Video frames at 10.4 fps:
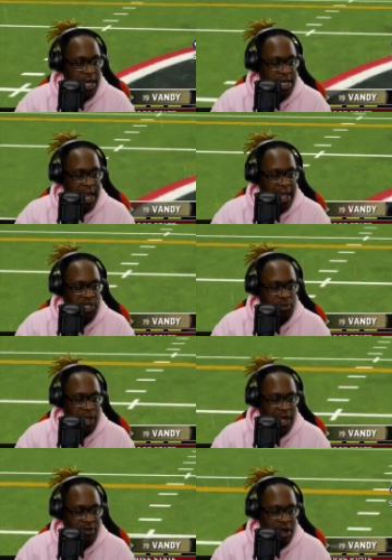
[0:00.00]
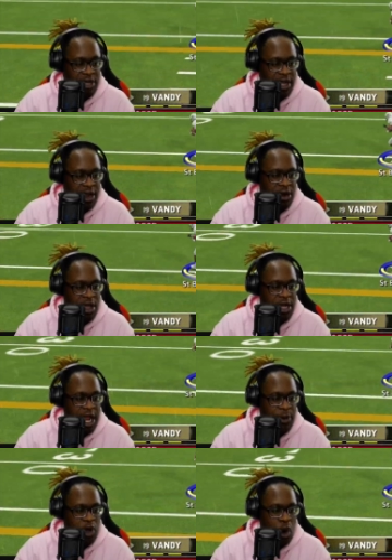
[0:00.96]
Get that extra blocker out there.
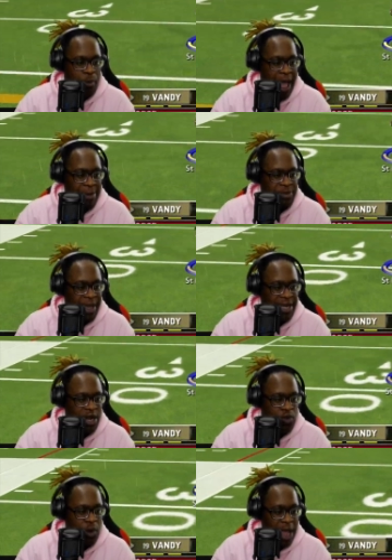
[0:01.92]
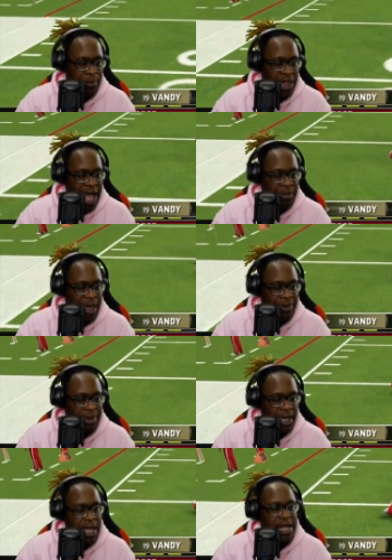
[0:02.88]
There we go, Baps making the right block,
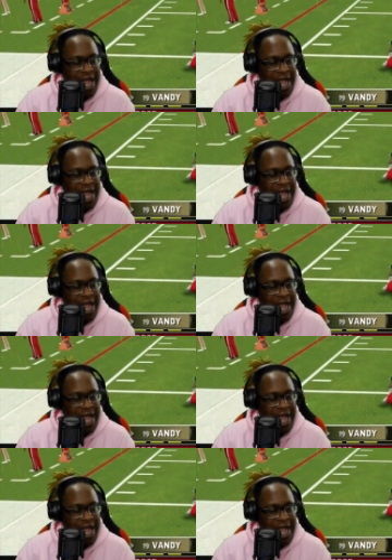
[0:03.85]
baby.